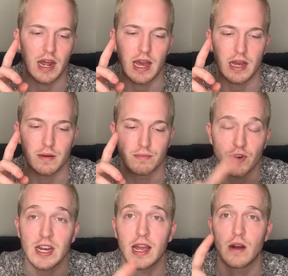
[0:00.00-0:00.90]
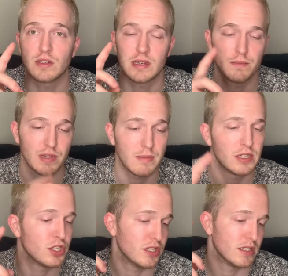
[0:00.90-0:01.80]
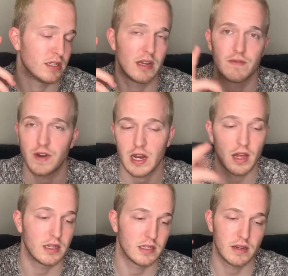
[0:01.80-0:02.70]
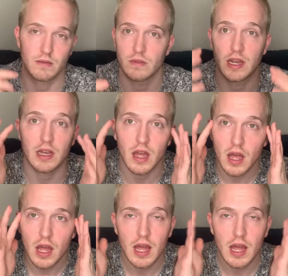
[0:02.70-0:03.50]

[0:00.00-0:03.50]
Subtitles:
had breakouts and blemishes and fine lines, and like